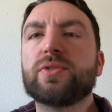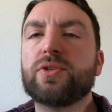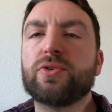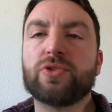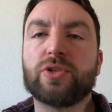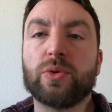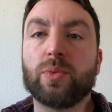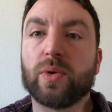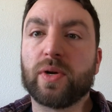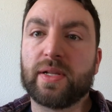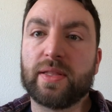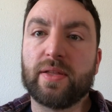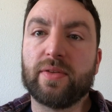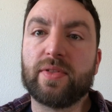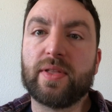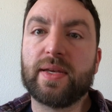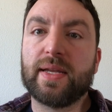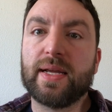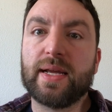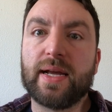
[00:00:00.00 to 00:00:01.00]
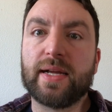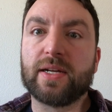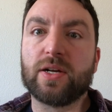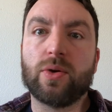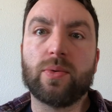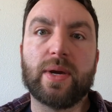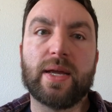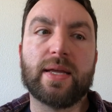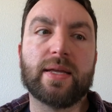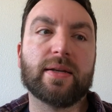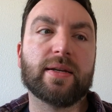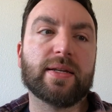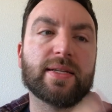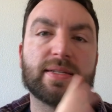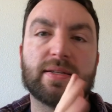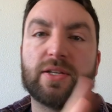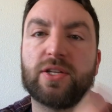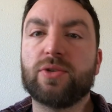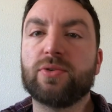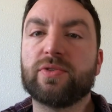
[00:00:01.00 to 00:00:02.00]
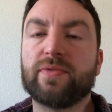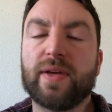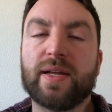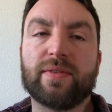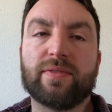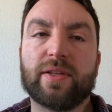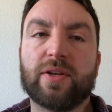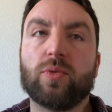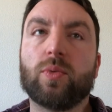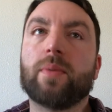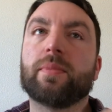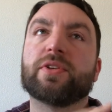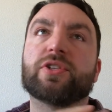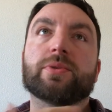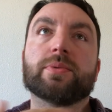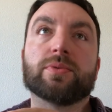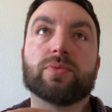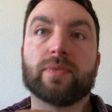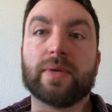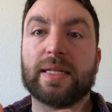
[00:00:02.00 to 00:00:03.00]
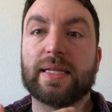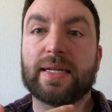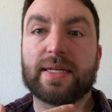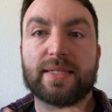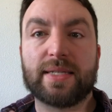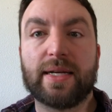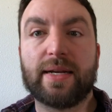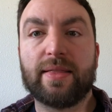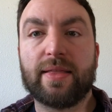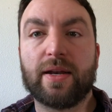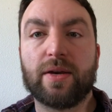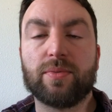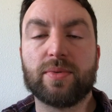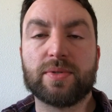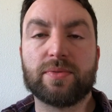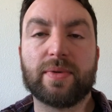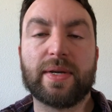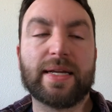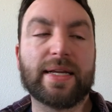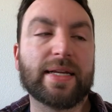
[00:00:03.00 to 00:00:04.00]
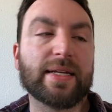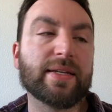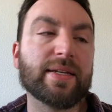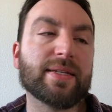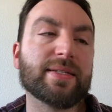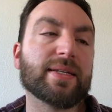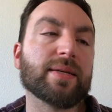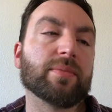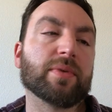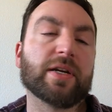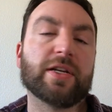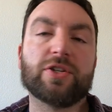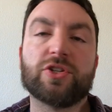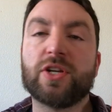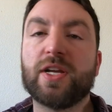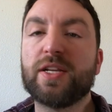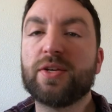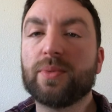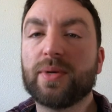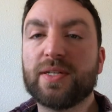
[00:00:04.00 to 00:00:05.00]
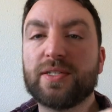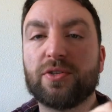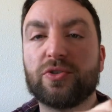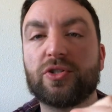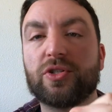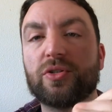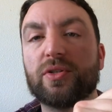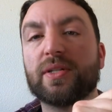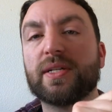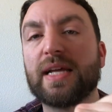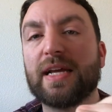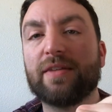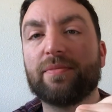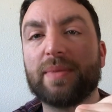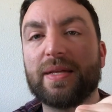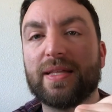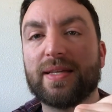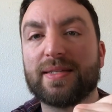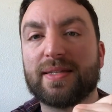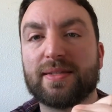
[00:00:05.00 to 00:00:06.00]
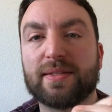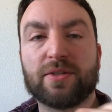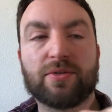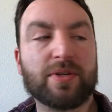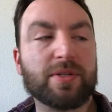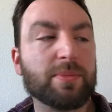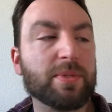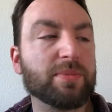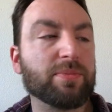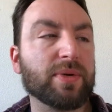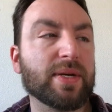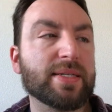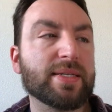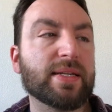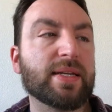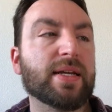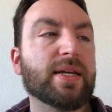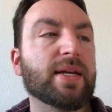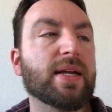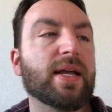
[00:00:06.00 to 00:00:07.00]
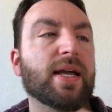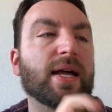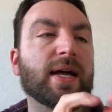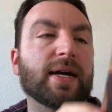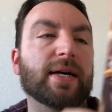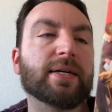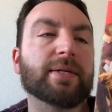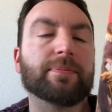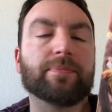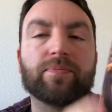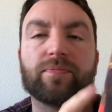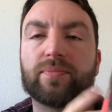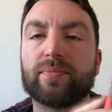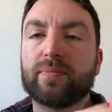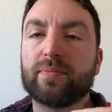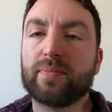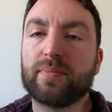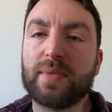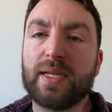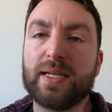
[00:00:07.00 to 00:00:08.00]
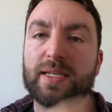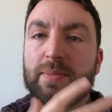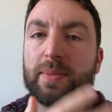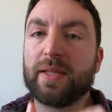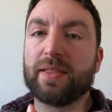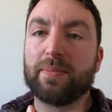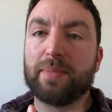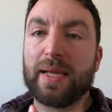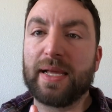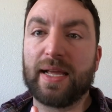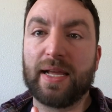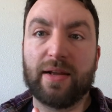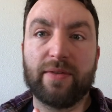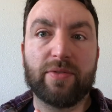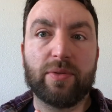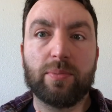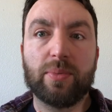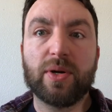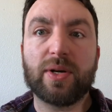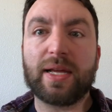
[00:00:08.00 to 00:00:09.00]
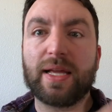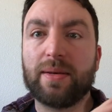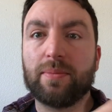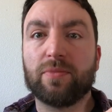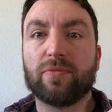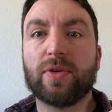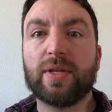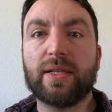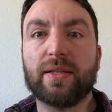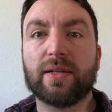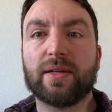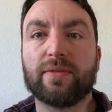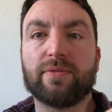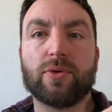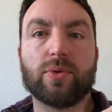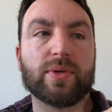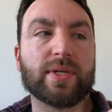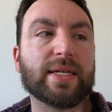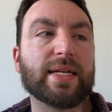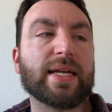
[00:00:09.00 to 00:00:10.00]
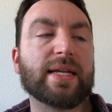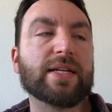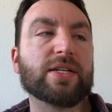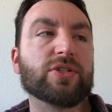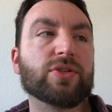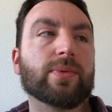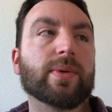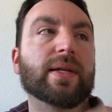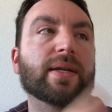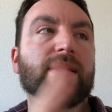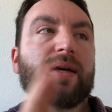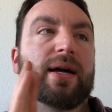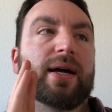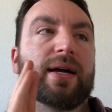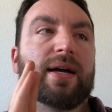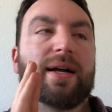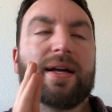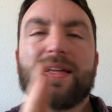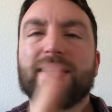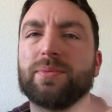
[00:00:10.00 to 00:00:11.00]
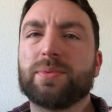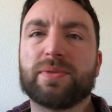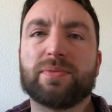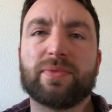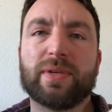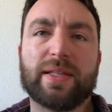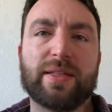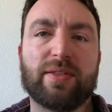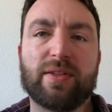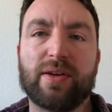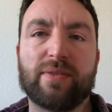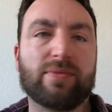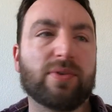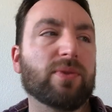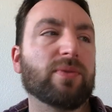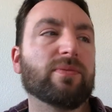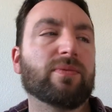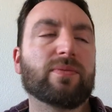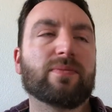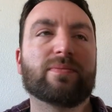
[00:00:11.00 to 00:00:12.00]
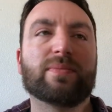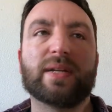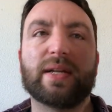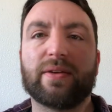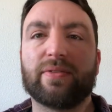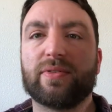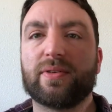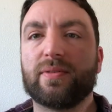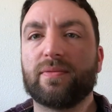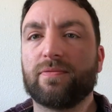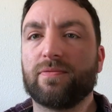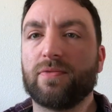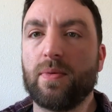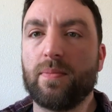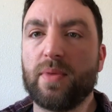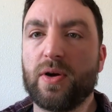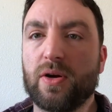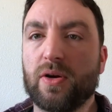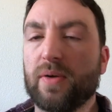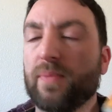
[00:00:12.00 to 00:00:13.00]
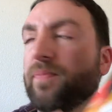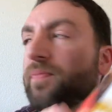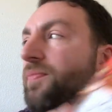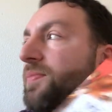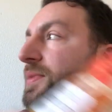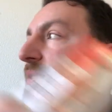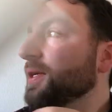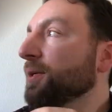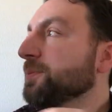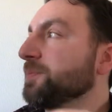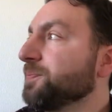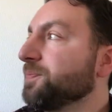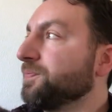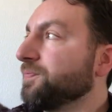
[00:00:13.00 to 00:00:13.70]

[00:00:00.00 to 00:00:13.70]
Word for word: usually working there the day I go in is a huge fan of Little Women. She was really excited that I was reading it in December and January, so she gave me this as a Christmas present. Um, it is about the making of the book, and I'm really looking forward to getting to it. Uh, and it was a really thoughtful gift from her. So